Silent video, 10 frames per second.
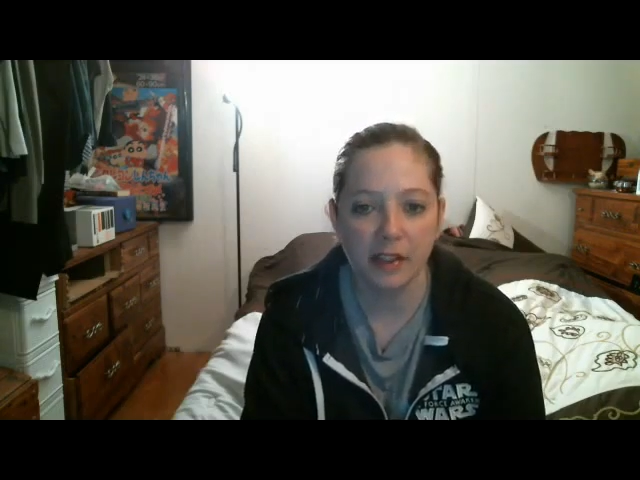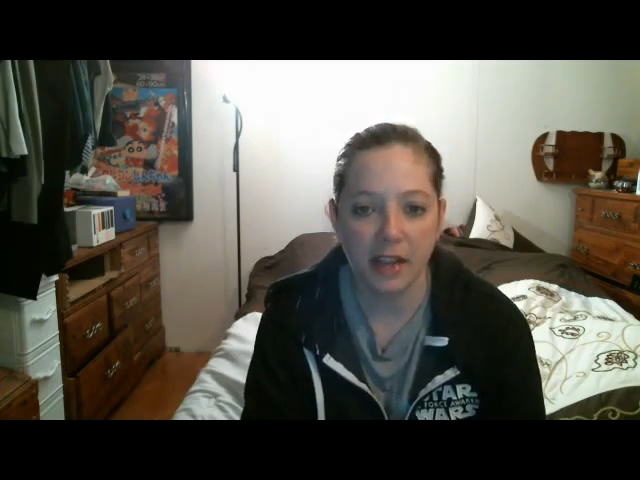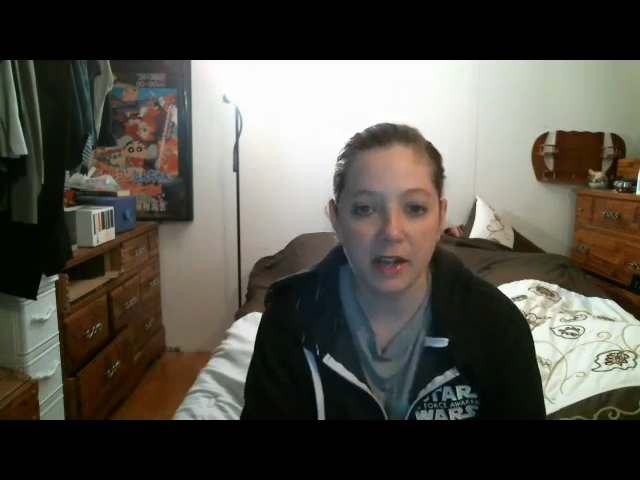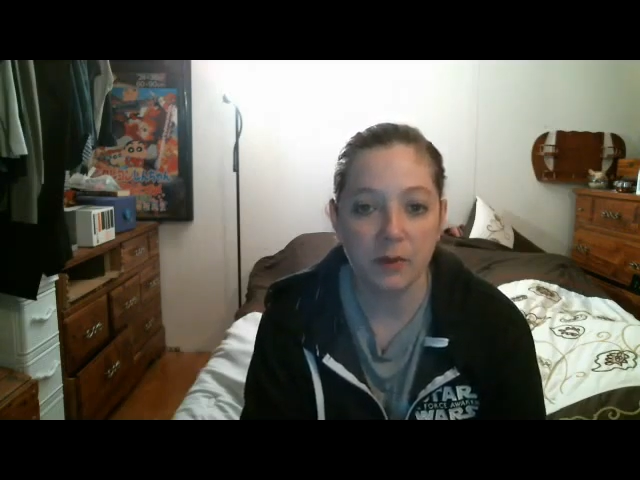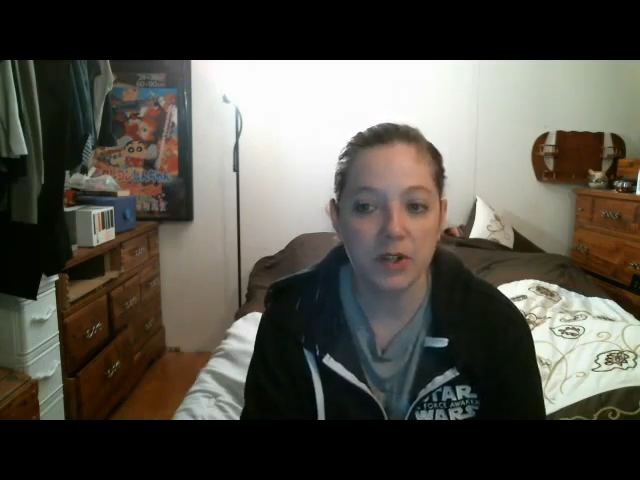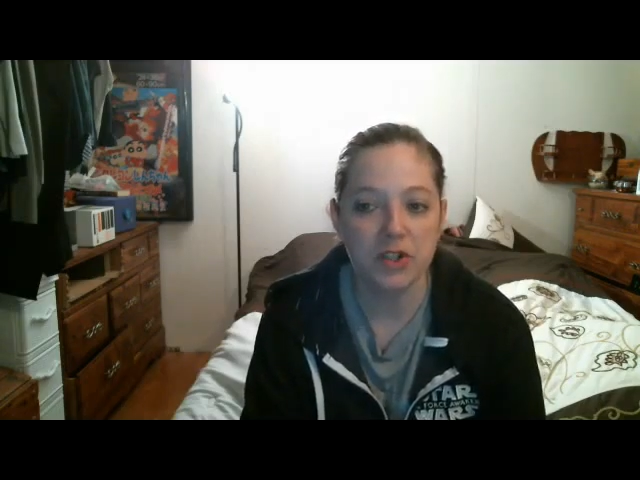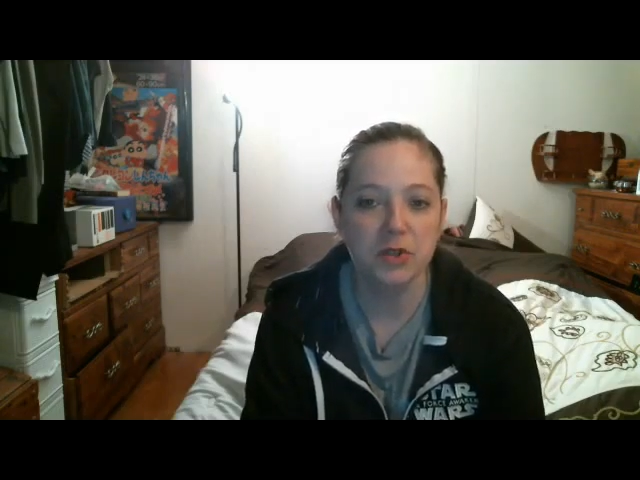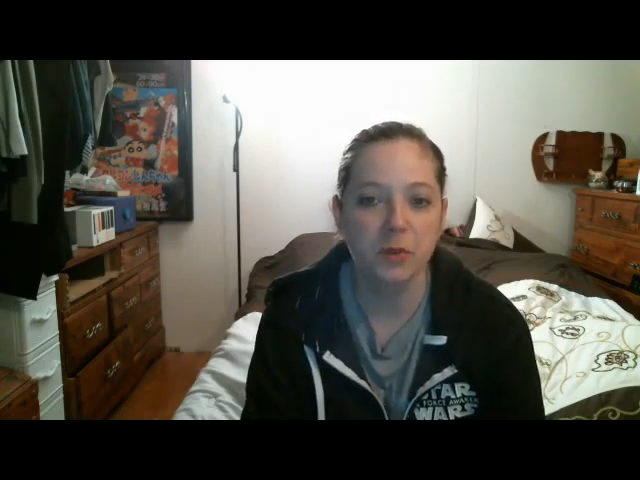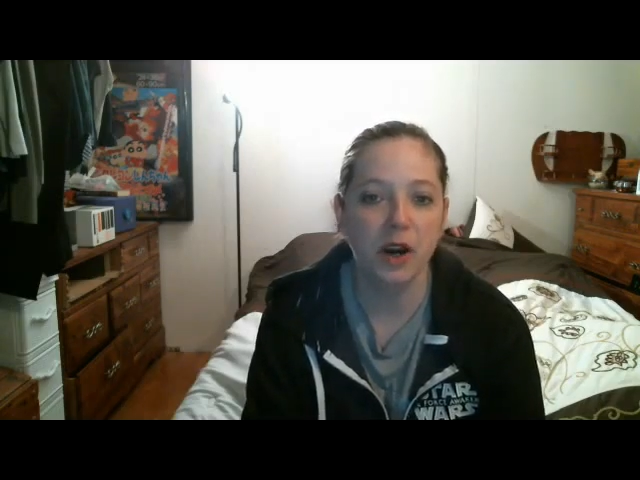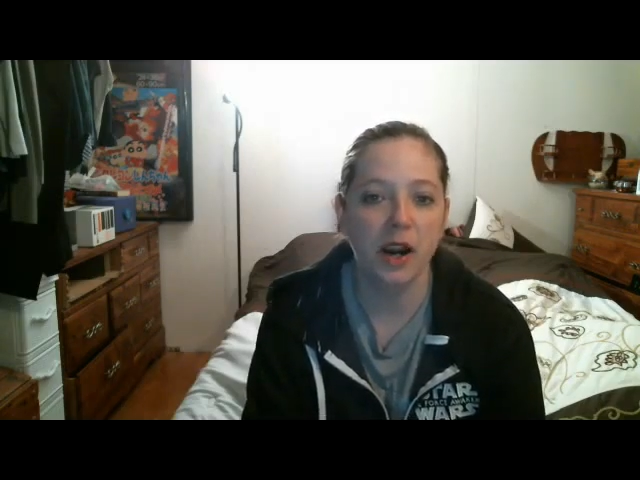language
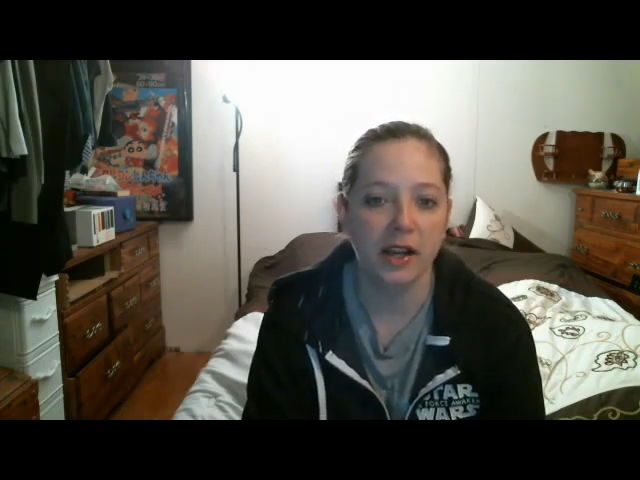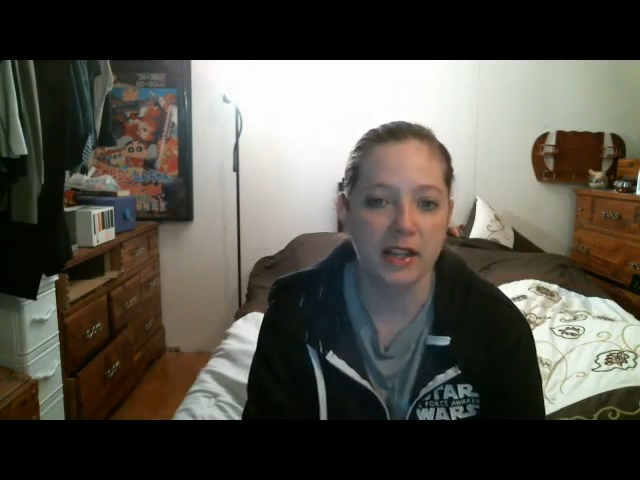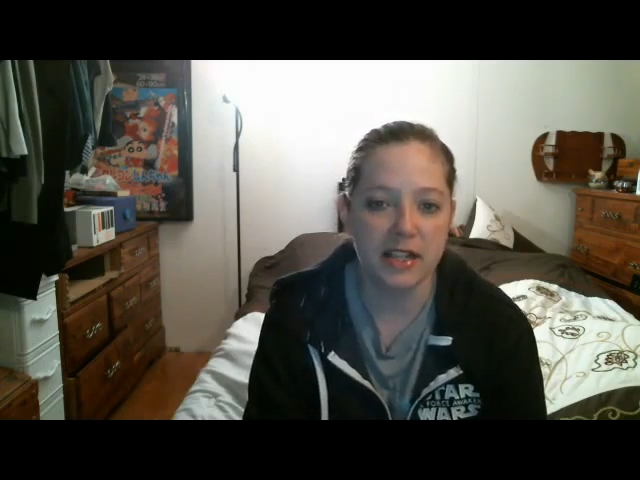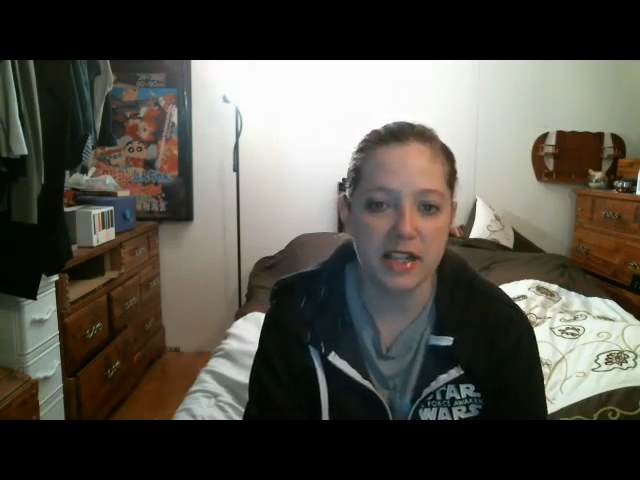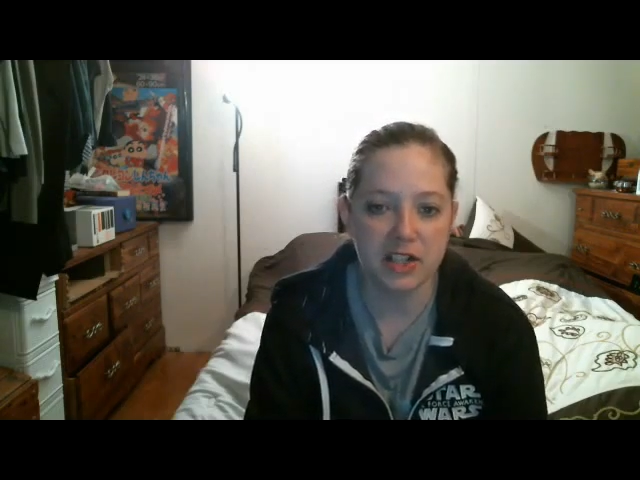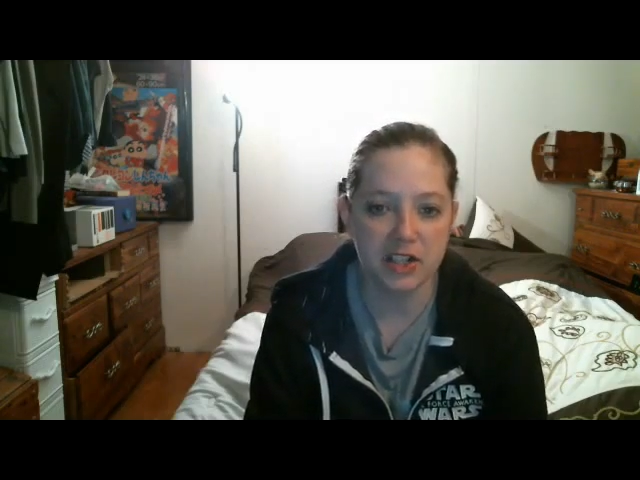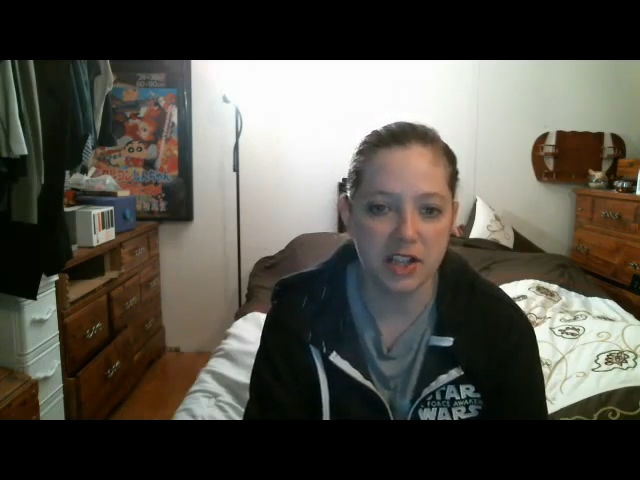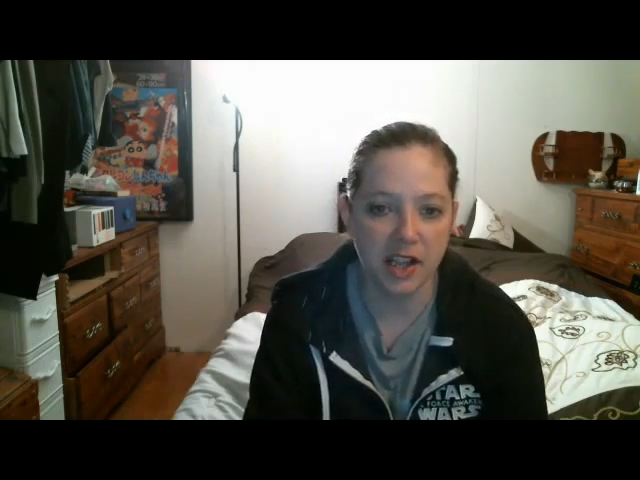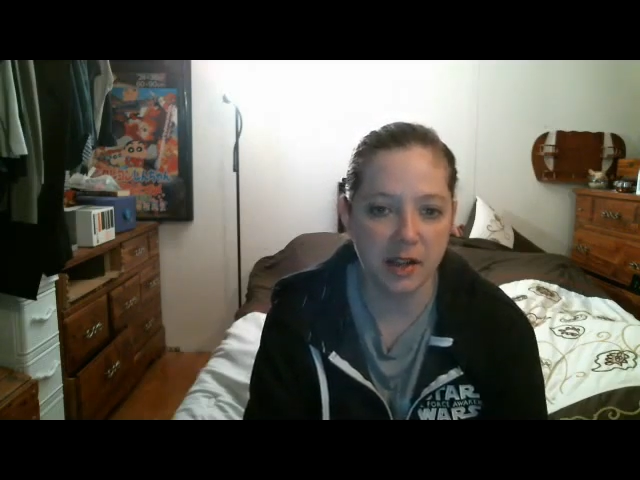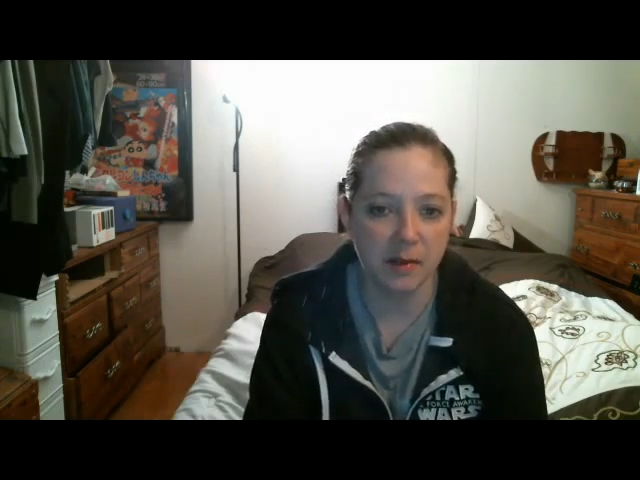to where I can teach
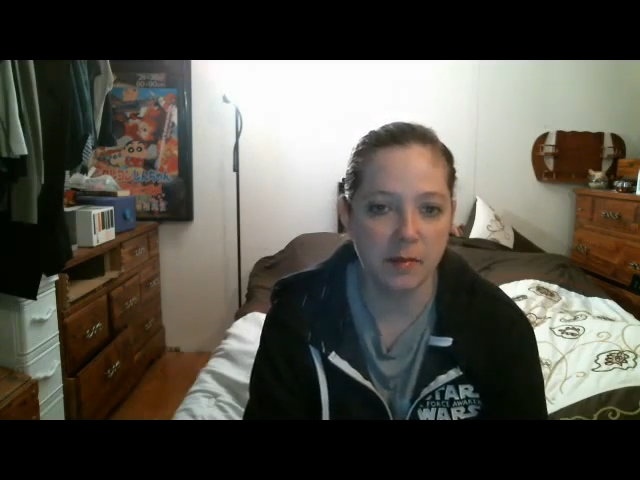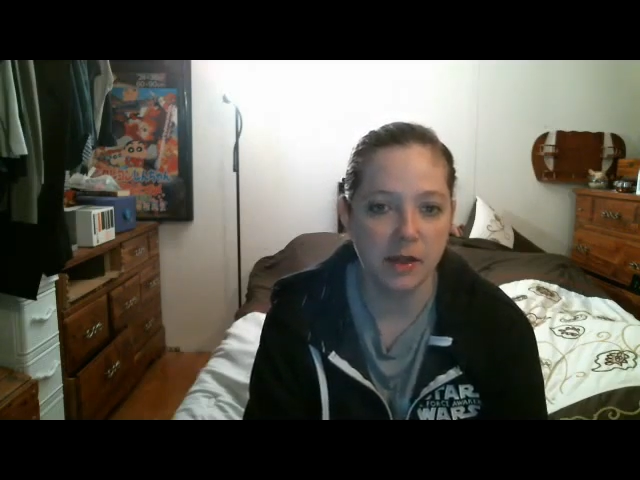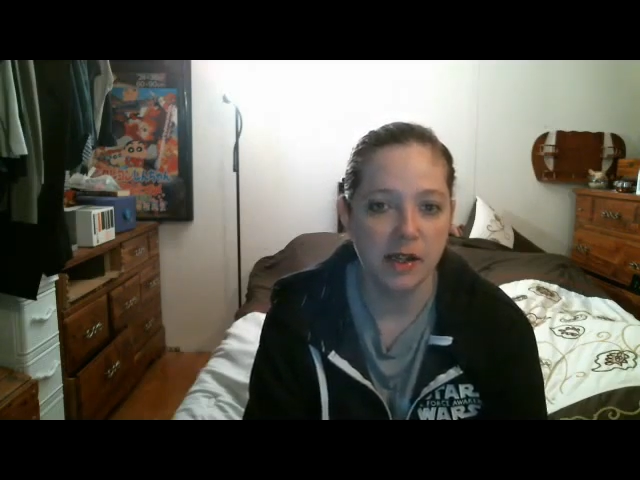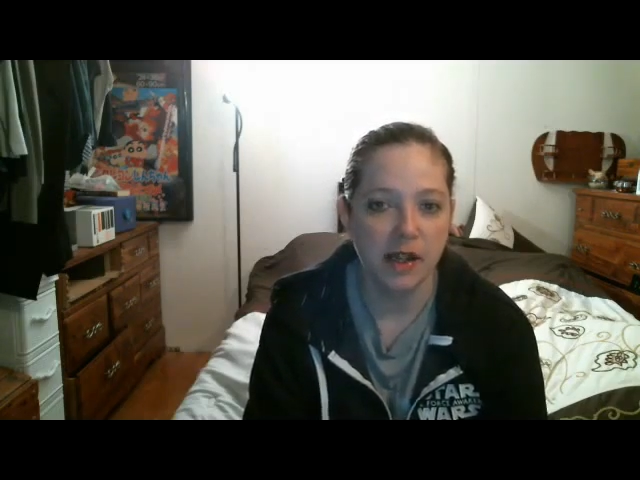them